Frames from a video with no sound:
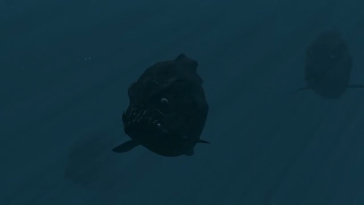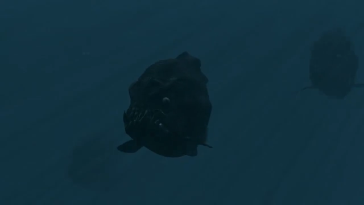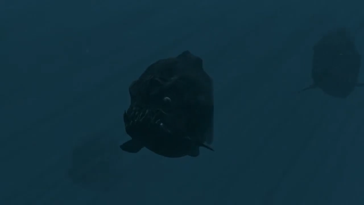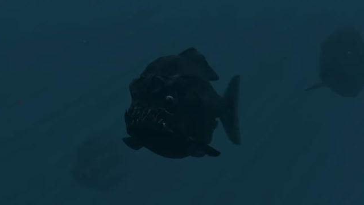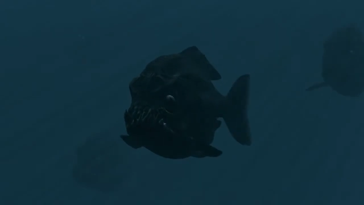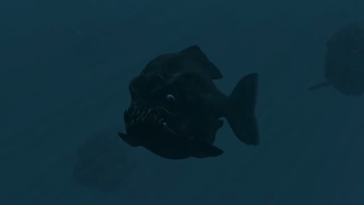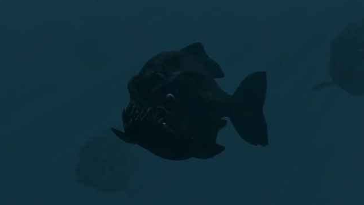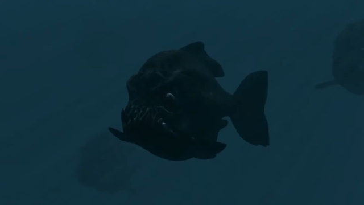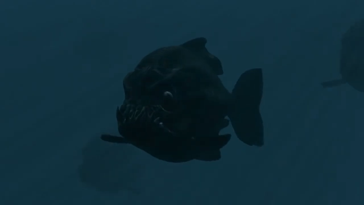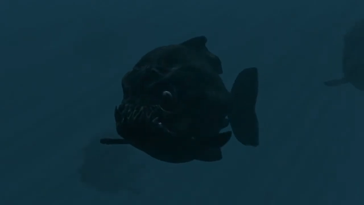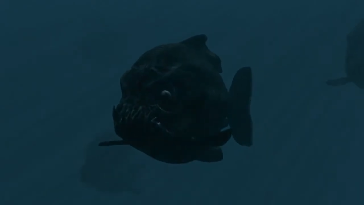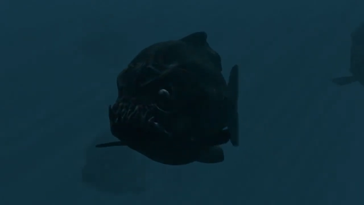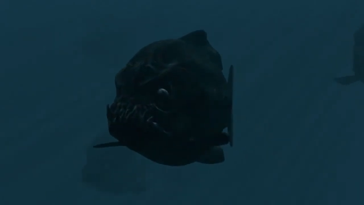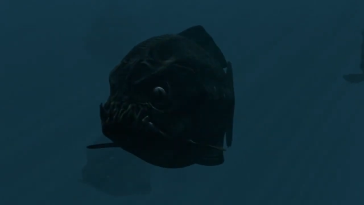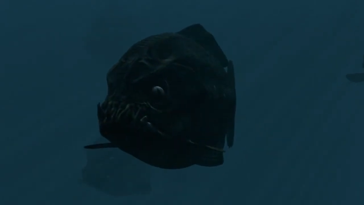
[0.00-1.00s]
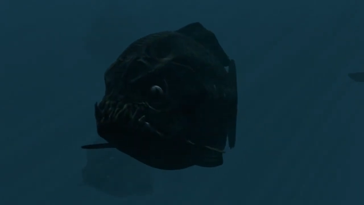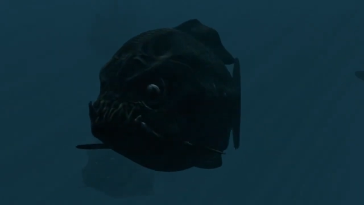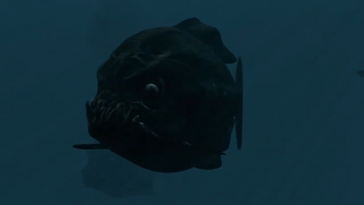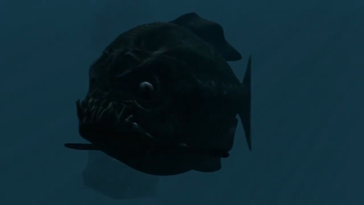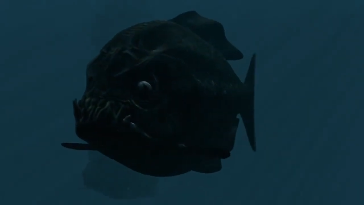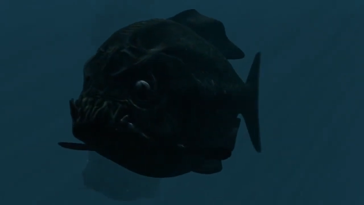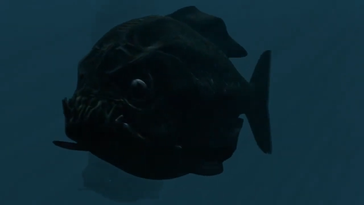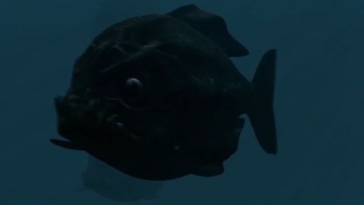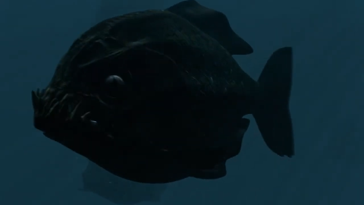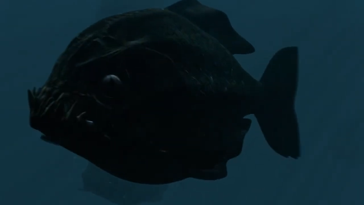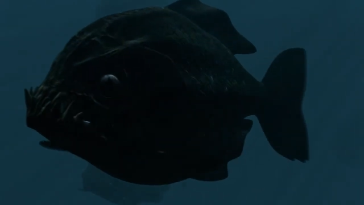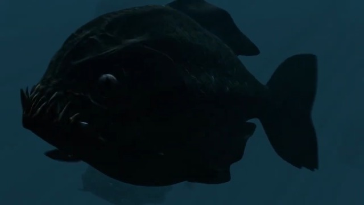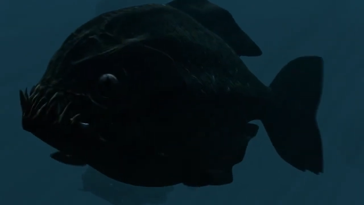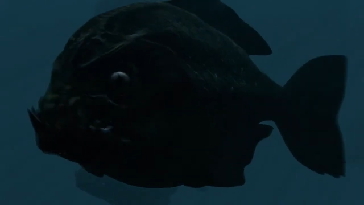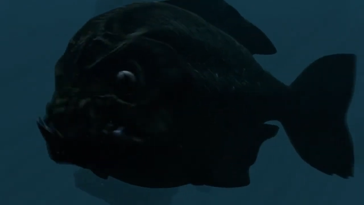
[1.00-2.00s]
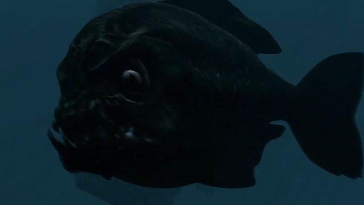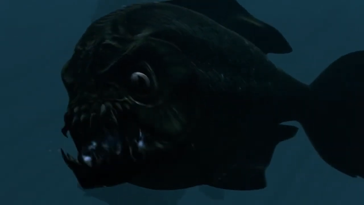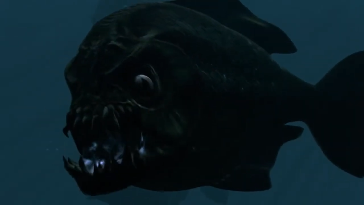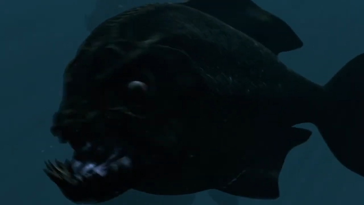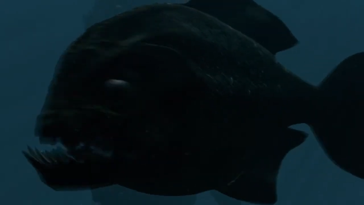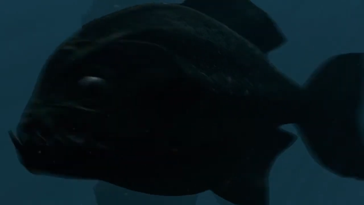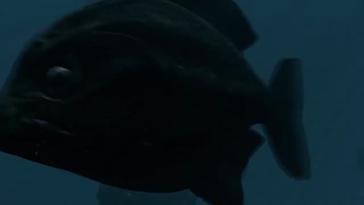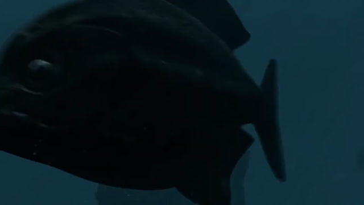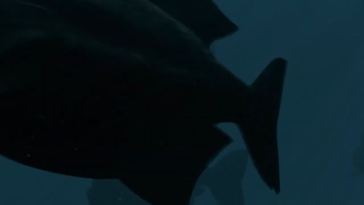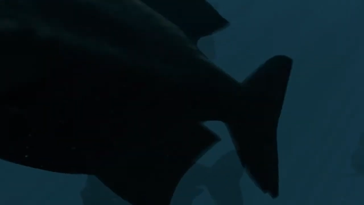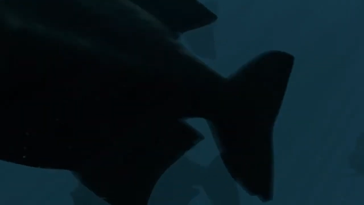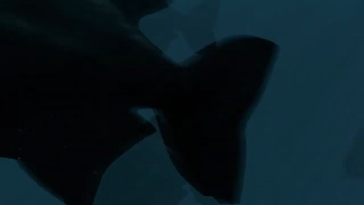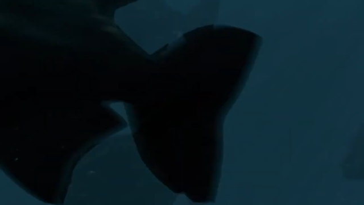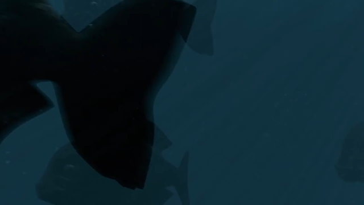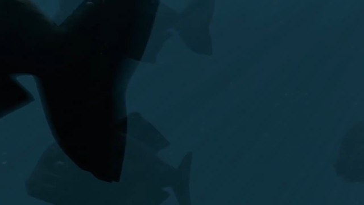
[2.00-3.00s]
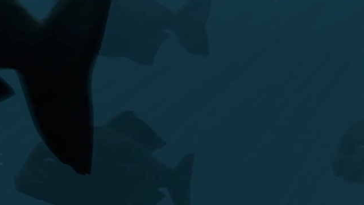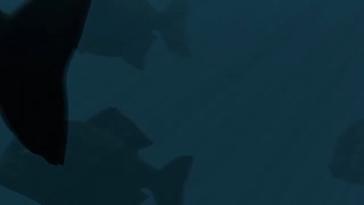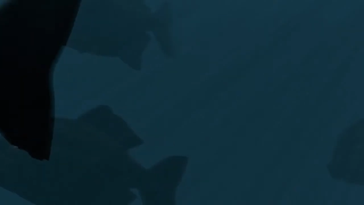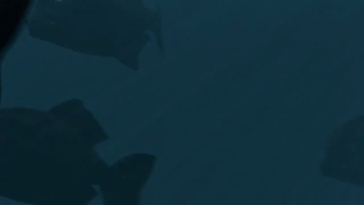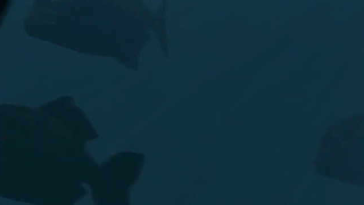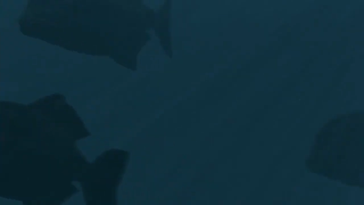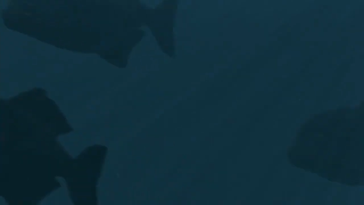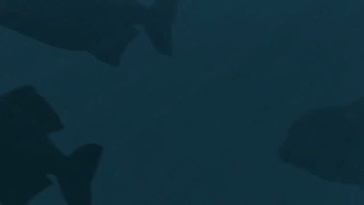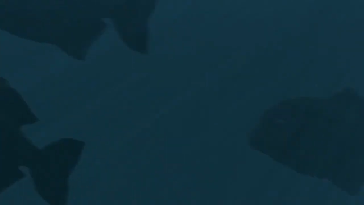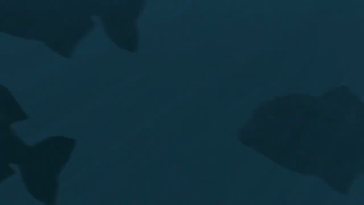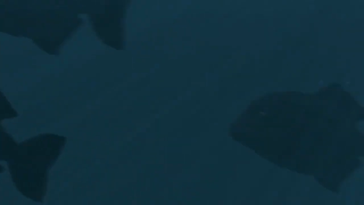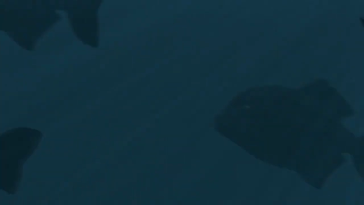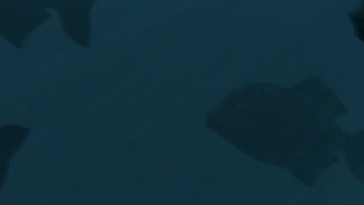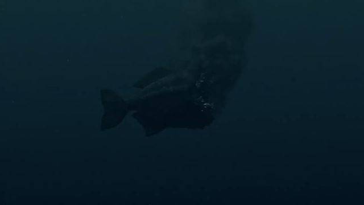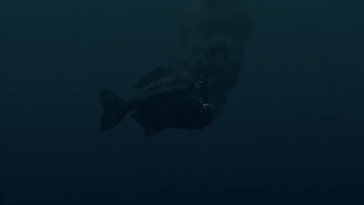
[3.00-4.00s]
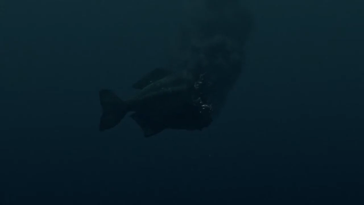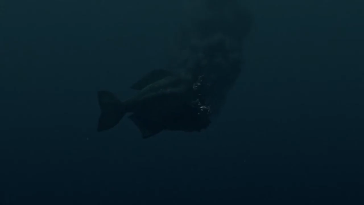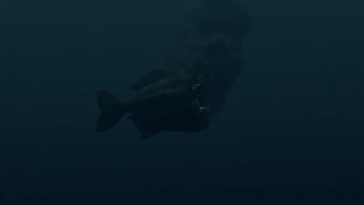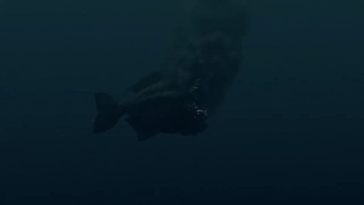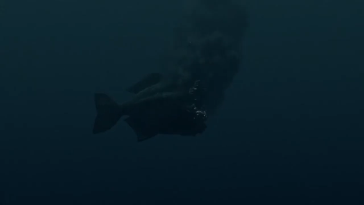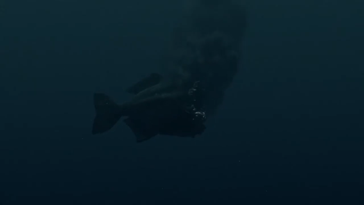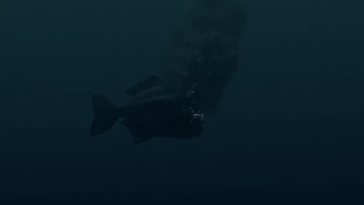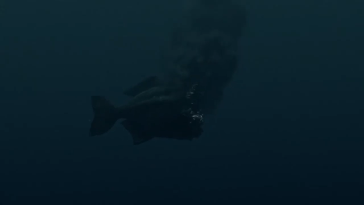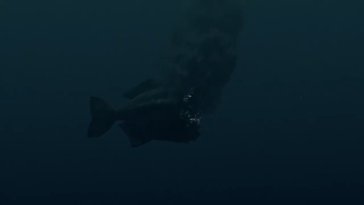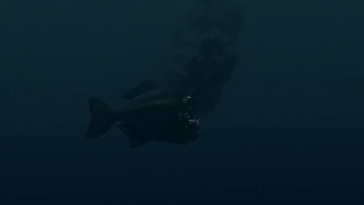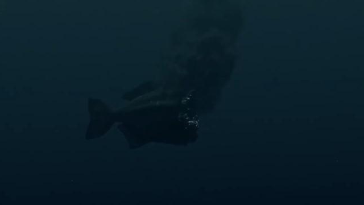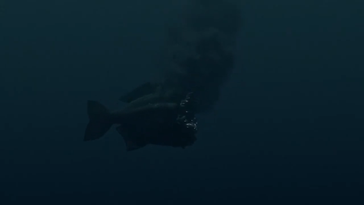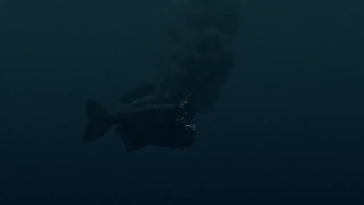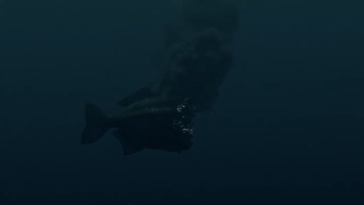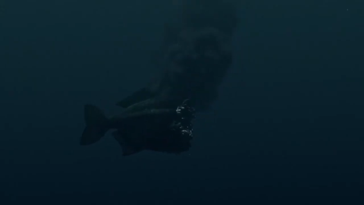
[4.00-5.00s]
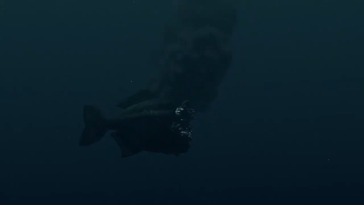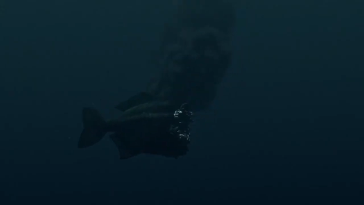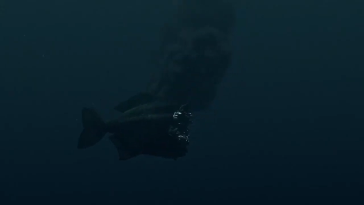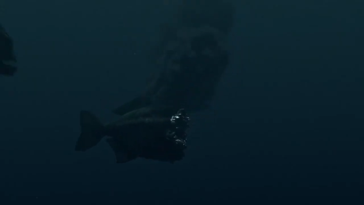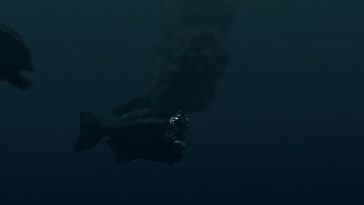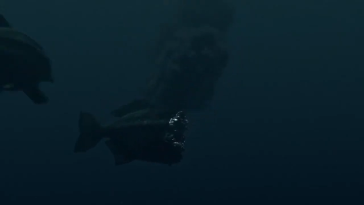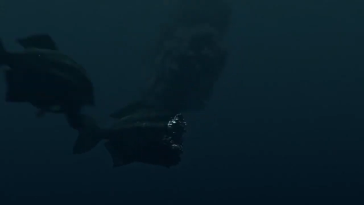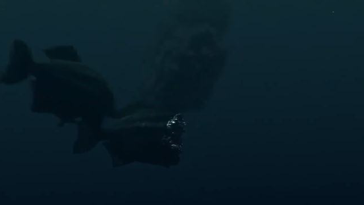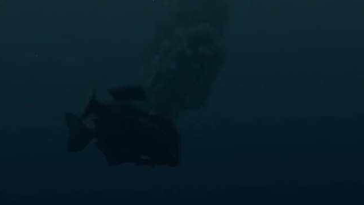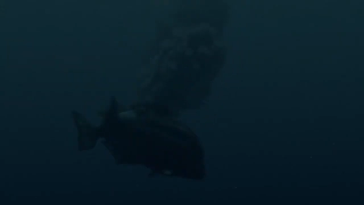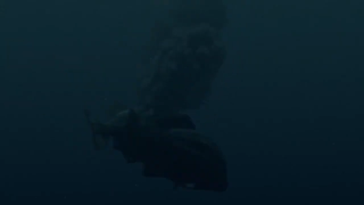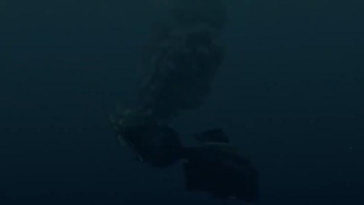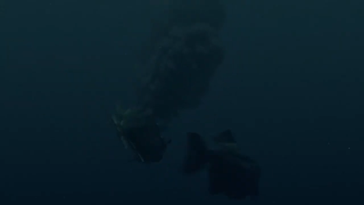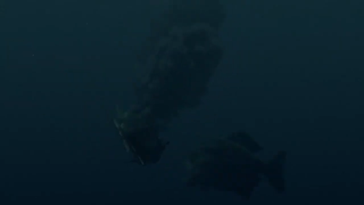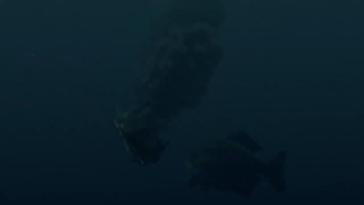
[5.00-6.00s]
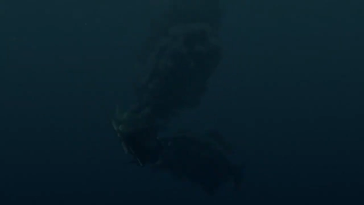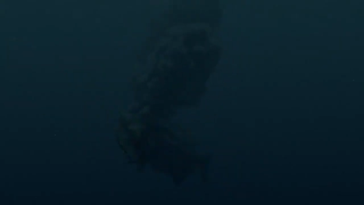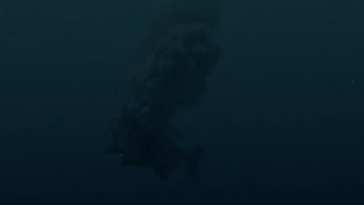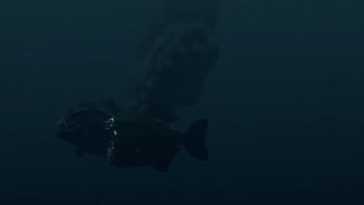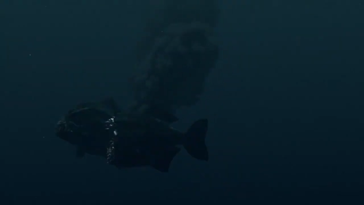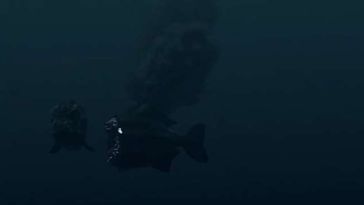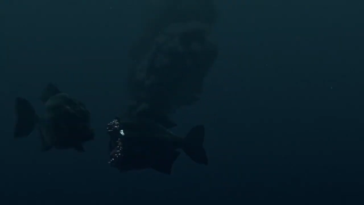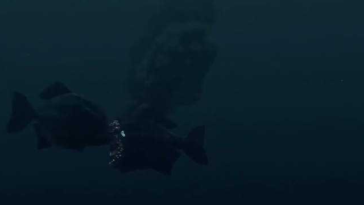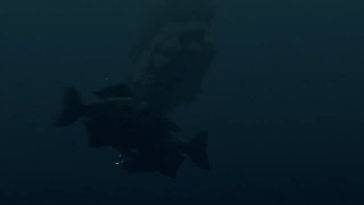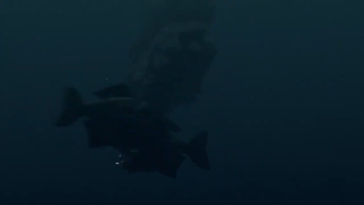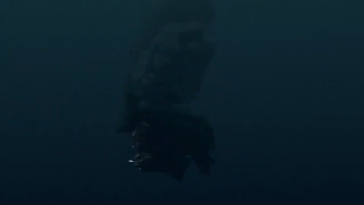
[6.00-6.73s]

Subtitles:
No face is visible, so there are no lips to read.